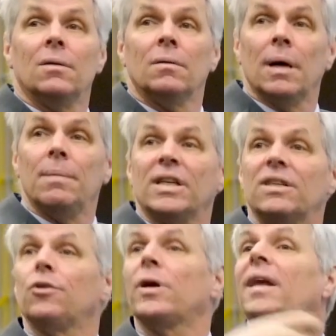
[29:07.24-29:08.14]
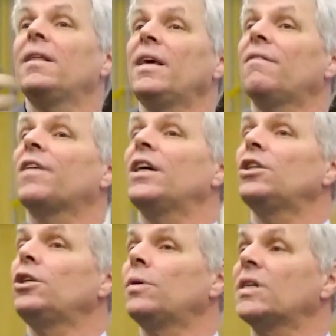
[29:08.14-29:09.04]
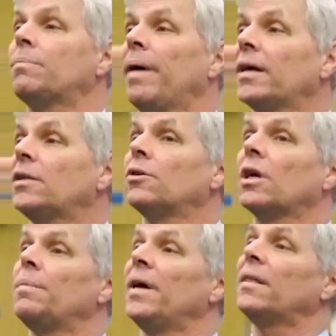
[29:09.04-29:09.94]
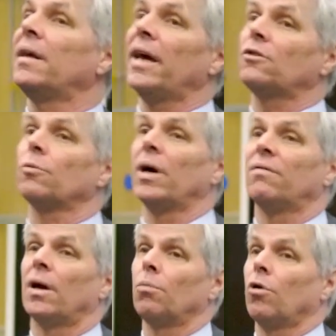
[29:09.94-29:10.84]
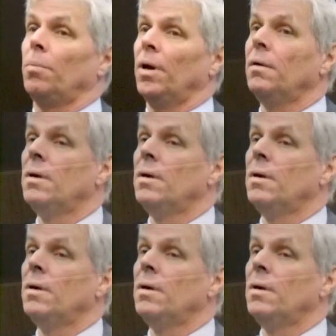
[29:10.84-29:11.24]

Right? Because if you're getting the inflation you expect, you're going to be at the natural rate of unemployment.